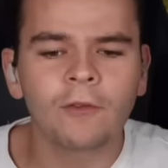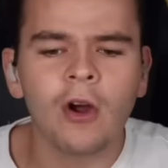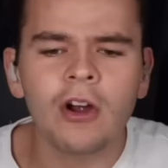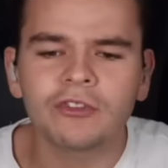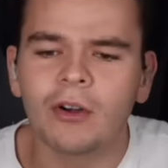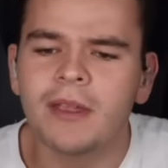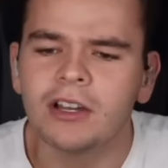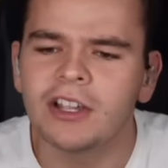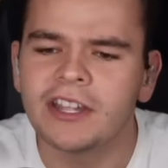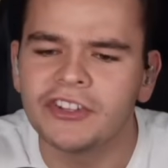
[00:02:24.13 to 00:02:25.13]
Of course, from
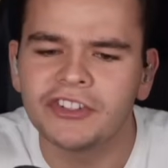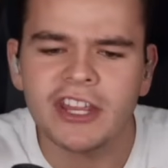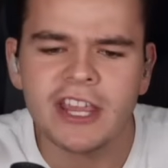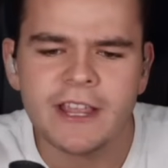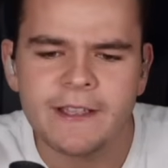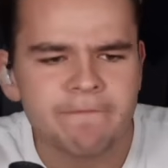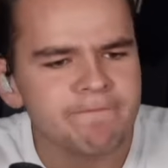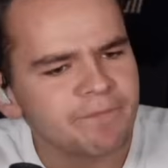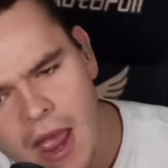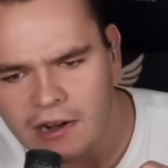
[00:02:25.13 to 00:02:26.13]
here you can see
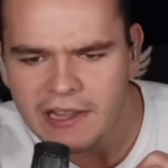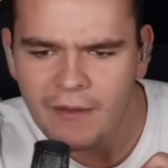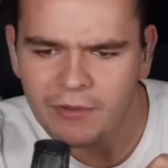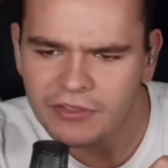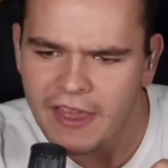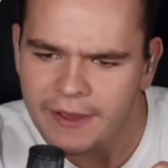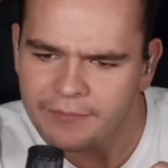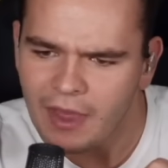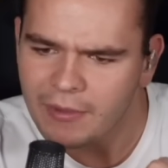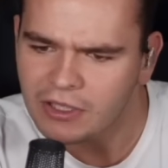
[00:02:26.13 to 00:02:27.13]
barely
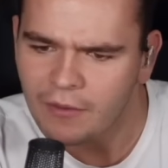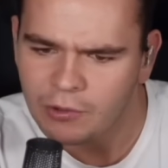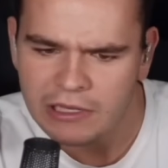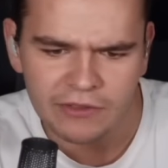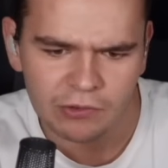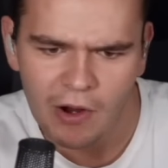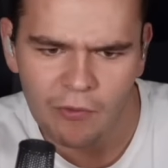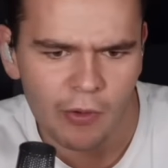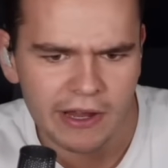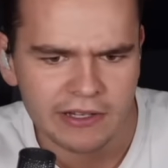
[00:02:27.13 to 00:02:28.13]
everything. I mean, not really the
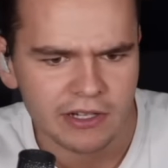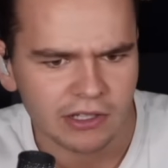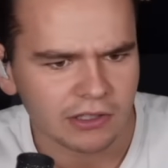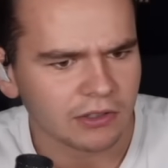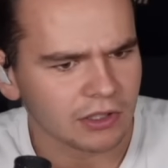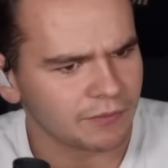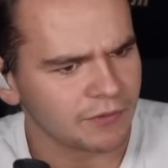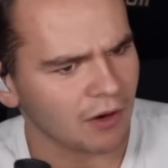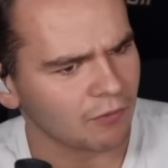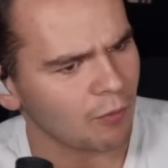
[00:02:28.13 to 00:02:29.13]
runway here, or
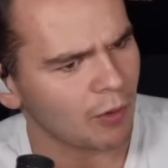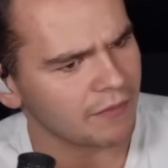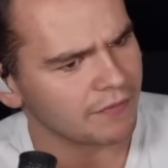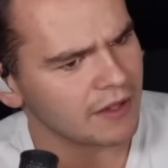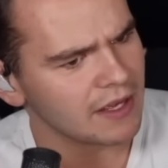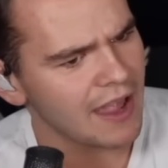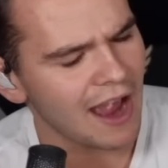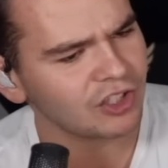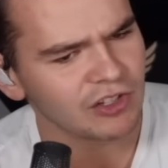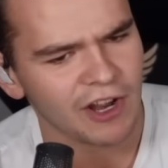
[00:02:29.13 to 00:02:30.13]
the runway...
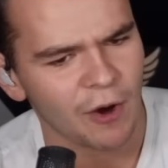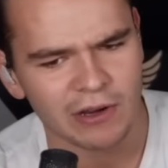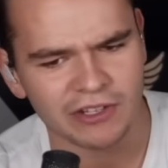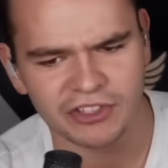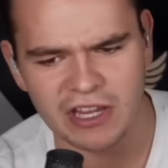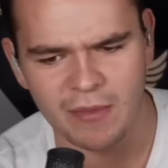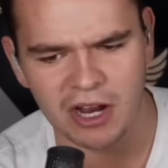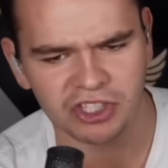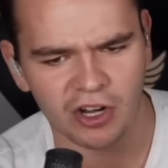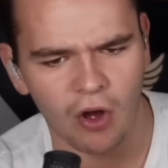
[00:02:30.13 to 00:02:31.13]
Actually, you cannot really see
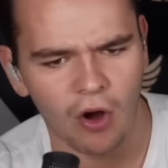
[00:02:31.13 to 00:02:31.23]
much at